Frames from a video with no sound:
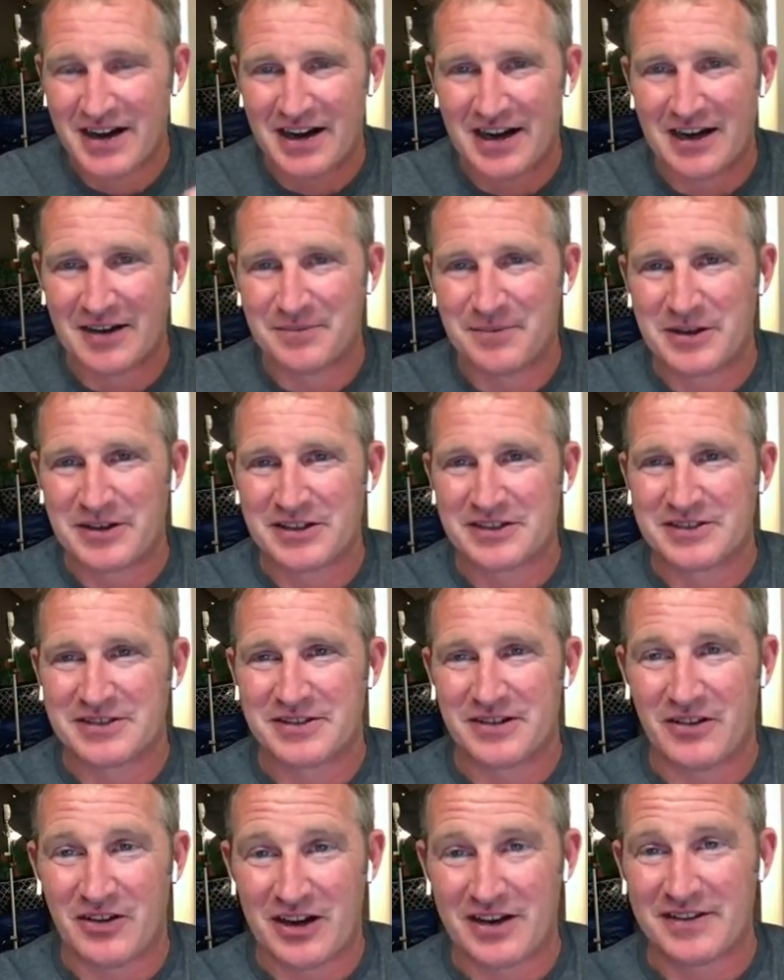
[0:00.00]
uh,
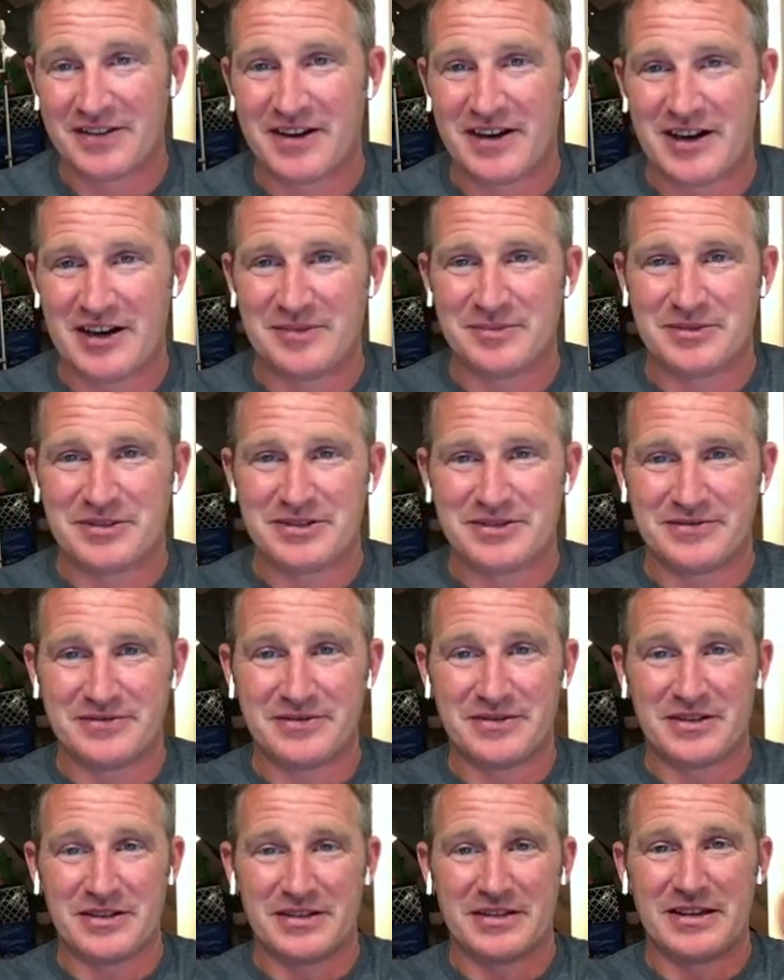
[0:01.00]
because a lot of times
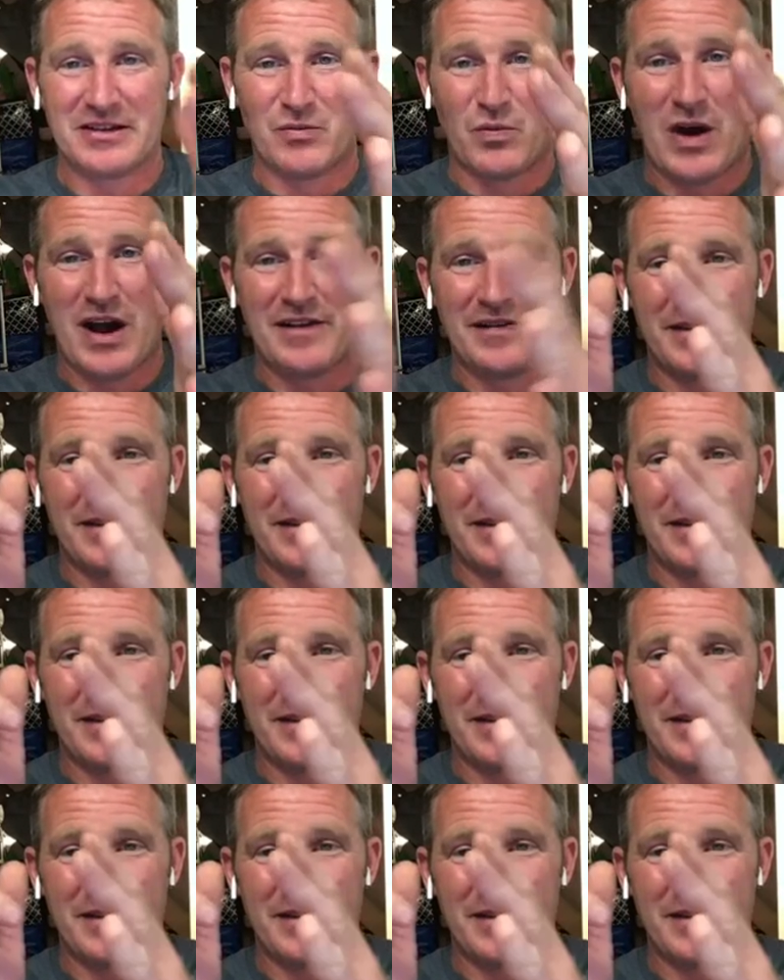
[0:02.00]
the, the,